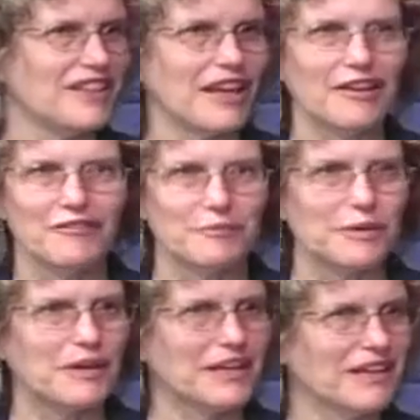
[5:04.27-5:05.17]
they've
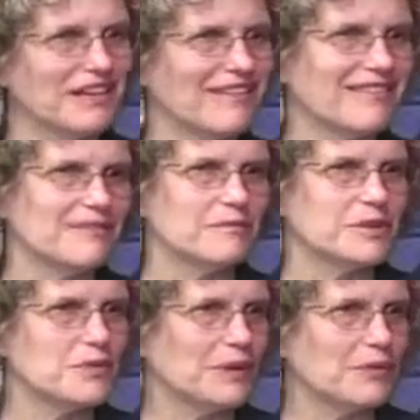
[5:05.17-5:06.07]
put in
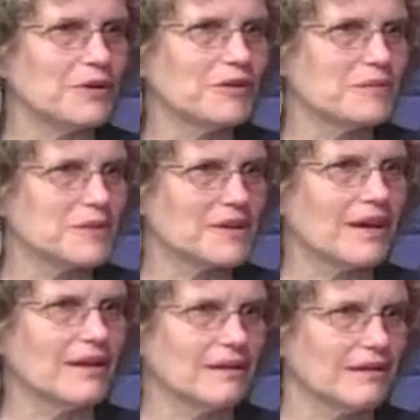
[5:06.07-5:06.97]
between rooms,
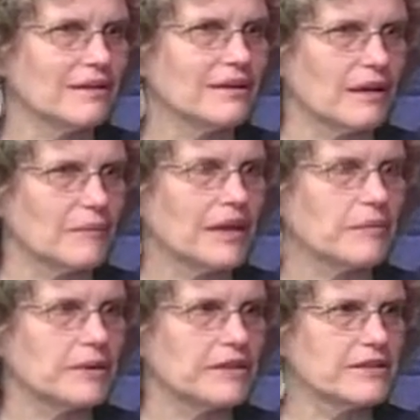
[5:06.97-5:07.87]
can make a
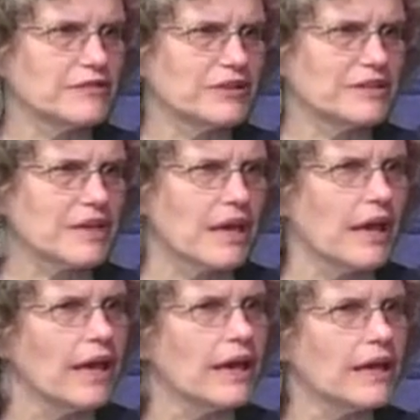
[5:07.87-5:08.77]
big difference.
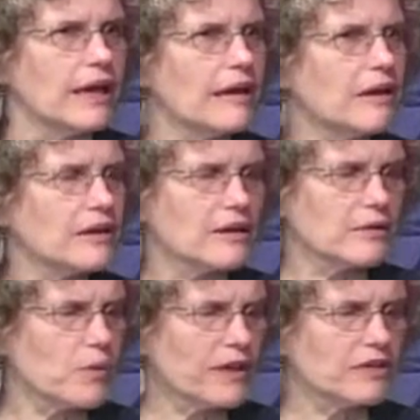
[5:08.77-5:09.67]

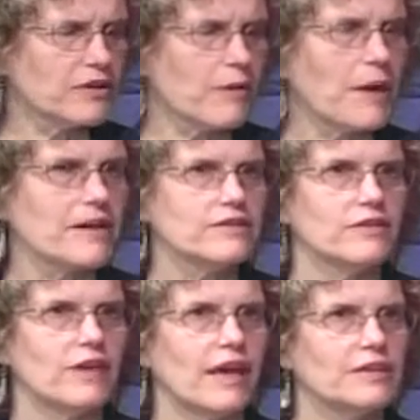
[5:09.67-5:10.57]
Wanting to go back to
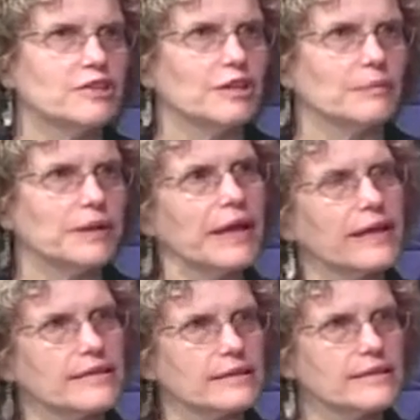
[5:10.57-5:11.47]
the aging in
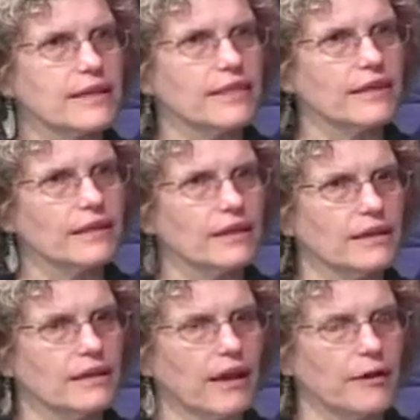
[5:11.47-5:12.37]
place, because I think that
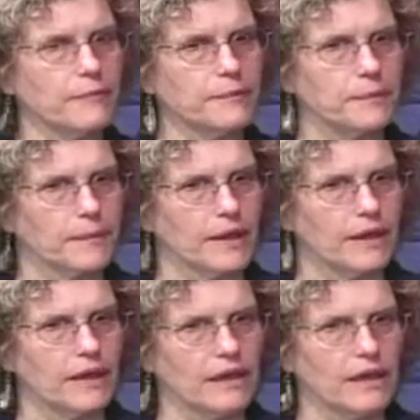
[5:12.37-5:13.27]

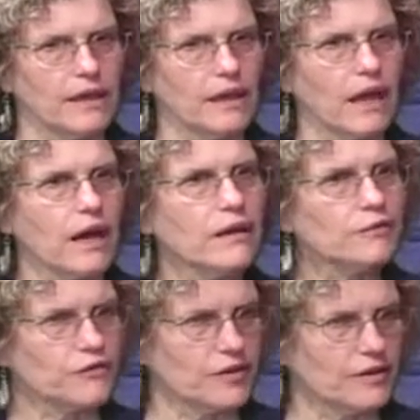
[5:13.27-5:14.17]
in our
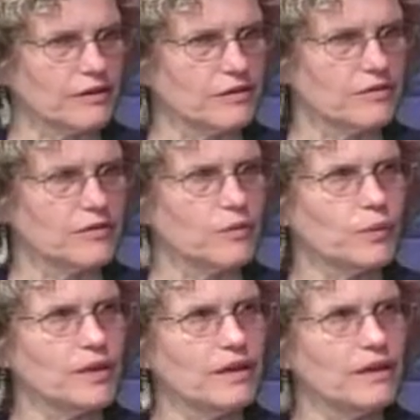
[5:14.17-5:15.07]
field,
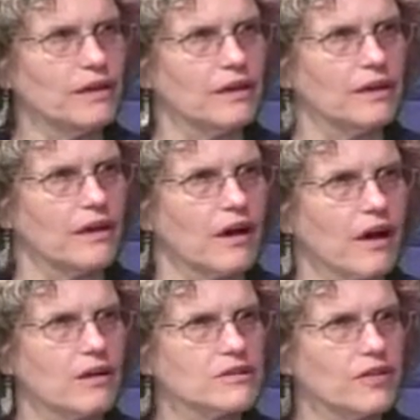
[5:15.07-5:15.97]
we
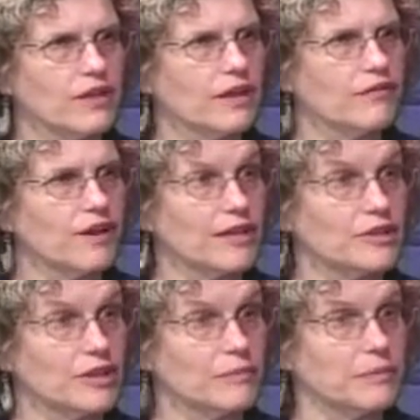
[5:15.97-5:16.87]
also think of
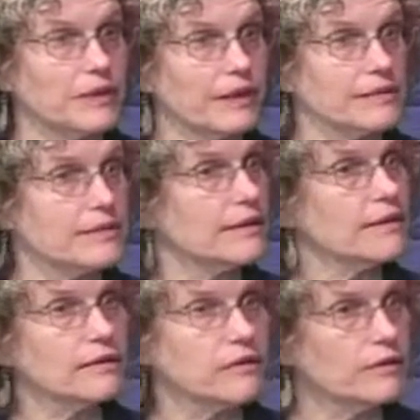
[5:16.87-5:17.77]
aging in place
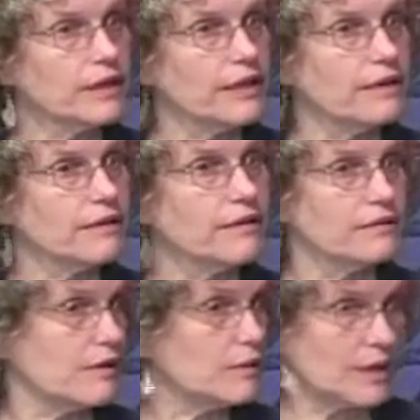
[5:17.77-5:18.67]
including
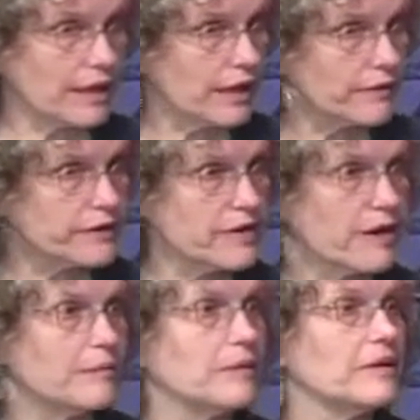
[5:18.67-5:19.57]
continuing care retirement